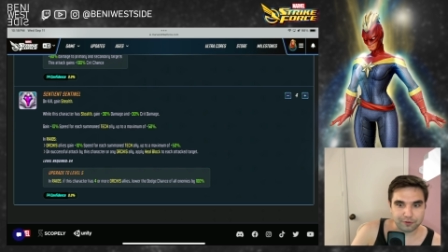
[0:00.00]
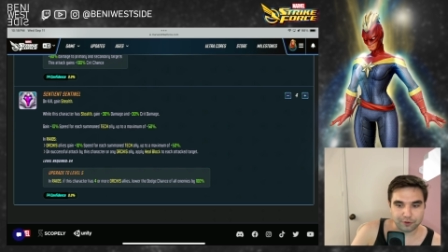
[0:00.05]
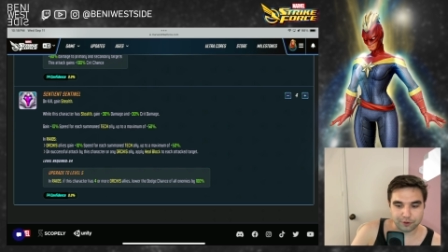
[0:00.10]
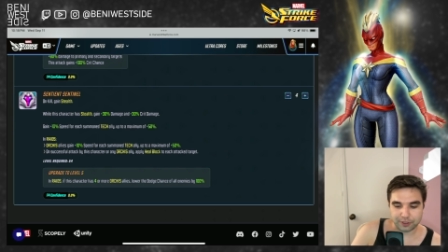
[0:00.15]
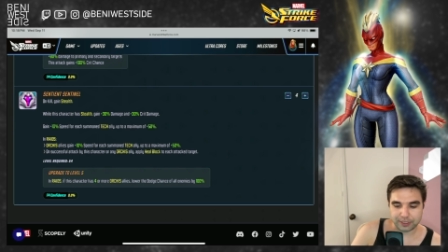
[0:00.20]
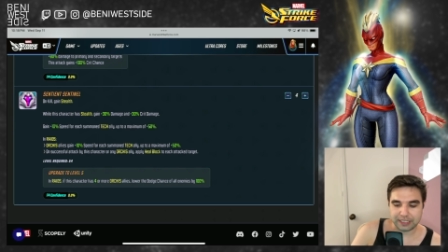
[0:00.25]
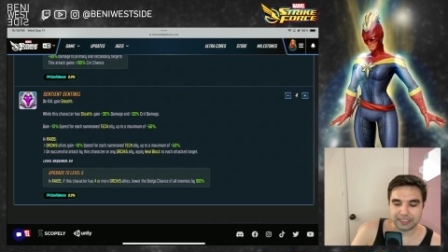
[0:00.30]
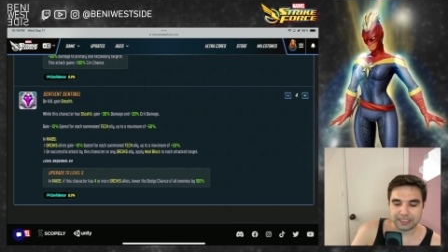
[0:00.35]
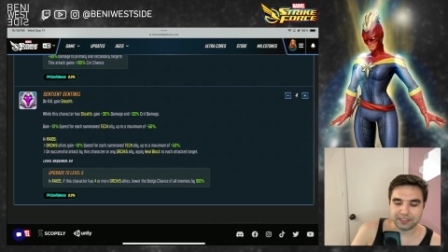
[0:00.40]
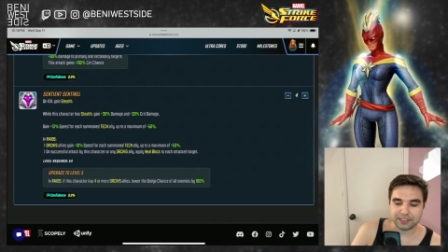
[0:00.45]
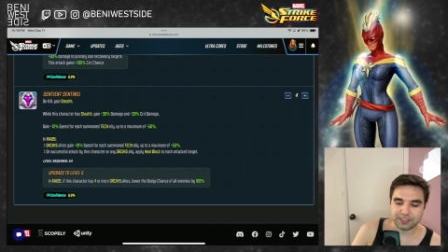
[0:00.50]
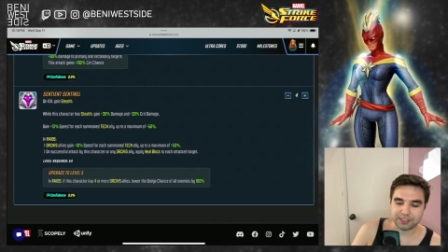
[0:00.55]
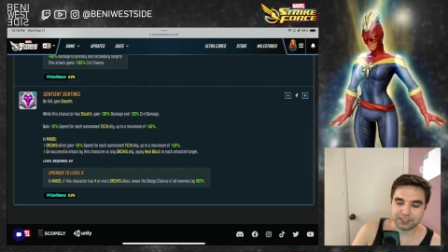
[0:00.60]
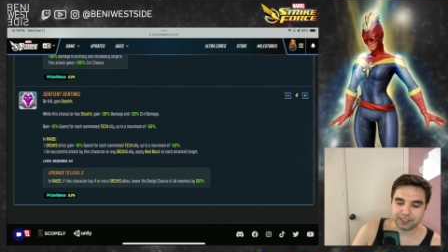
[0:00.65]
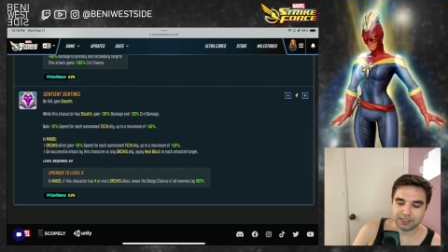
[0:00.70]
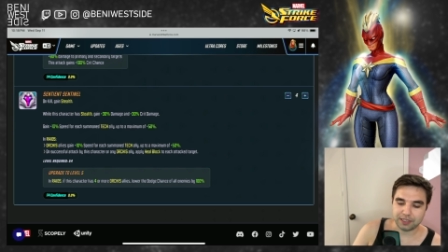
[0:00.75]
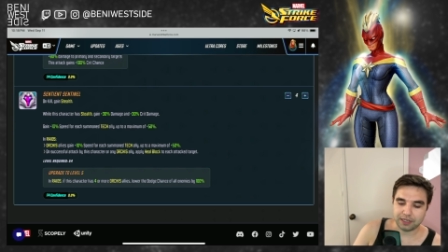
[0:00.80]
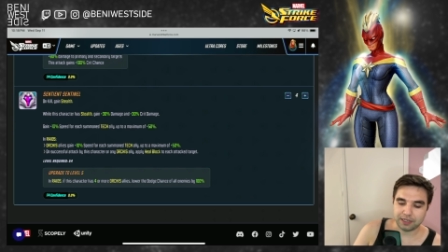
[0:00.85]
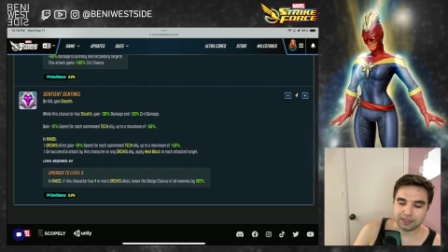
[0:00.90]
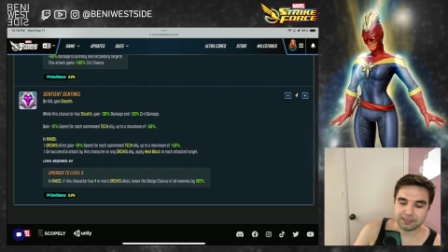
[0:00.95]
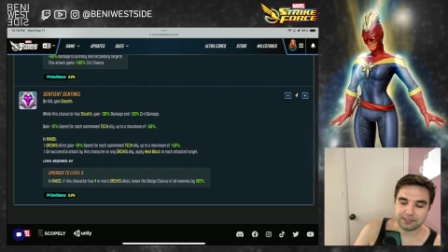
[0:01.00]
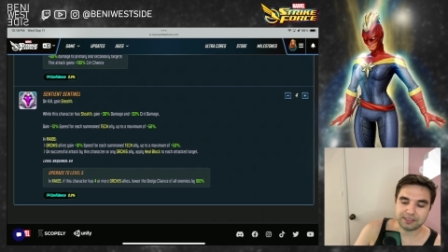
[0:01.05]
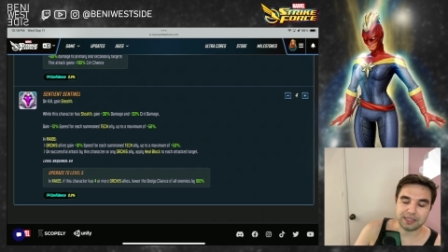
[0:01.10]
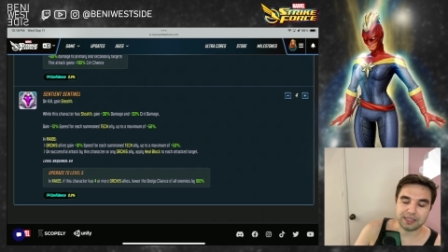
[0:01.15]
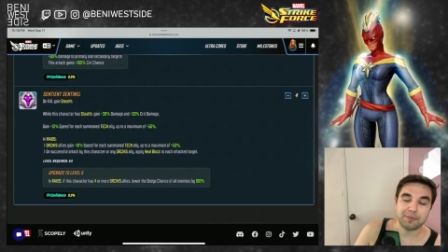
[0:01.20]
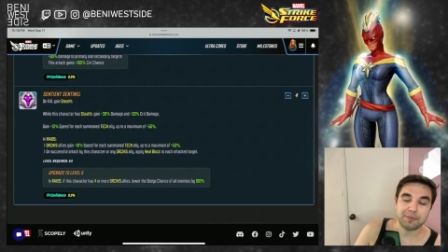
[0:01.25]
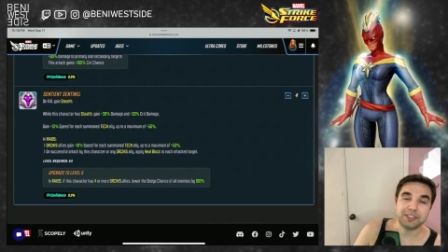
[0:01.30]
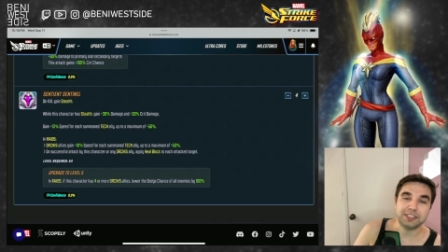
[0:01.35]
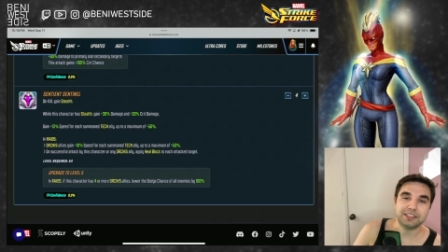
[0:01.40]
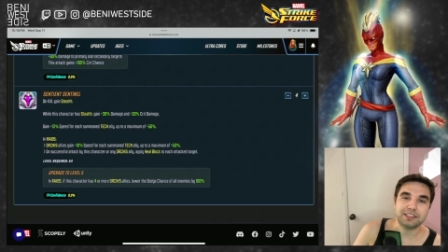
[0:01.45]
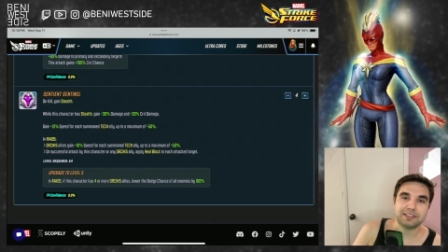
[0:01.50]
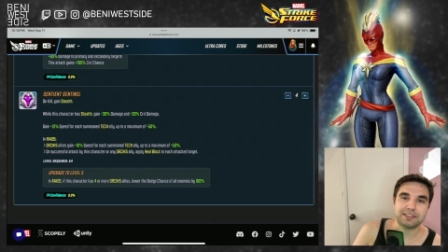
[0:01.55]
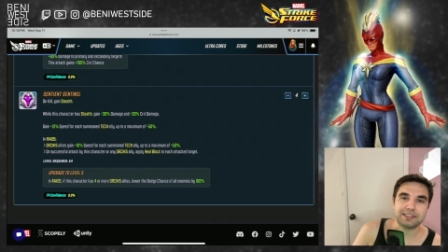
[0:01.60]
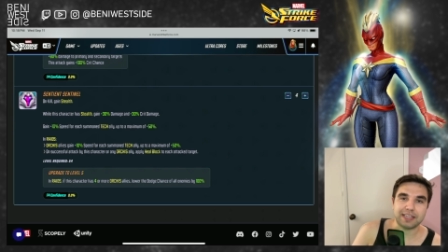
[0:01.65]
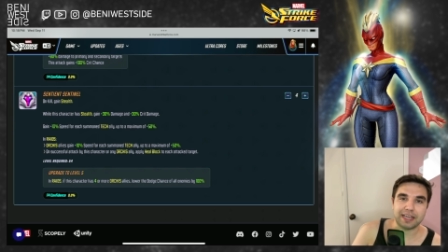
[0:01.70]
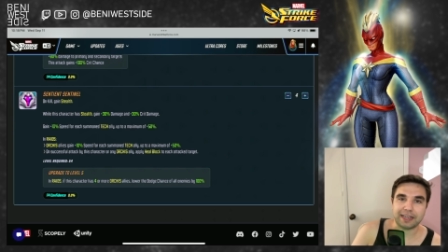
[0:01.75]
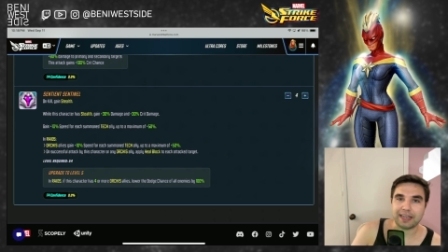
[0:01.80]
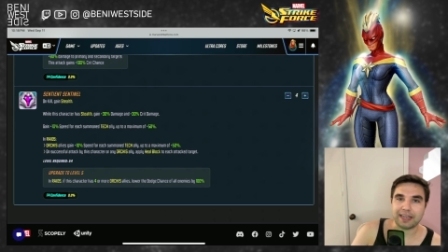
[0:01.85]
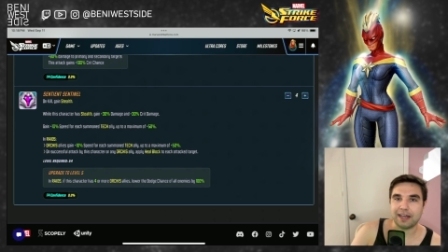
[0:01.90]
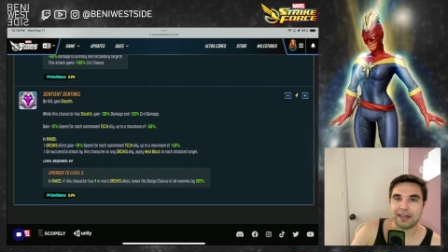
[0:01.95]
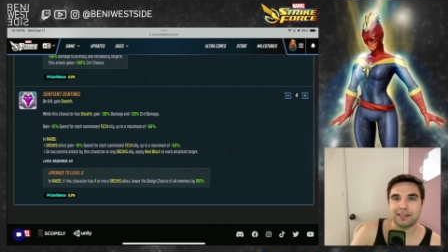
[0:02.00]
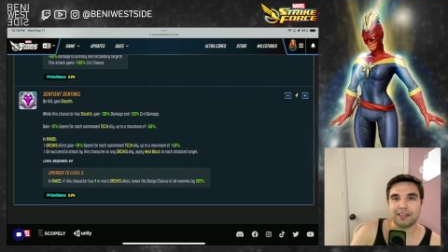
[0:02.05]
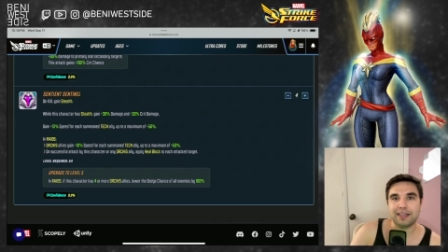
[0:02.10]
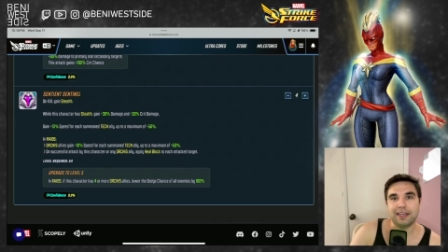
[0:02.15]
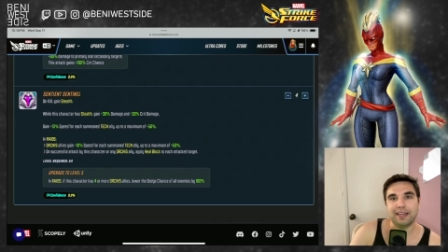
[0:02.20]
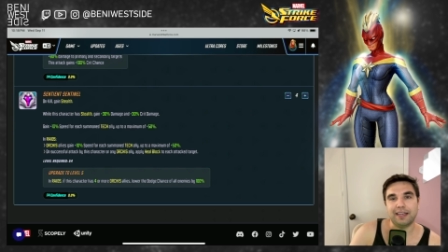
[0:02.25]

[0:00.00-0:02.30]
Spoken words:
for each summoned tech ally,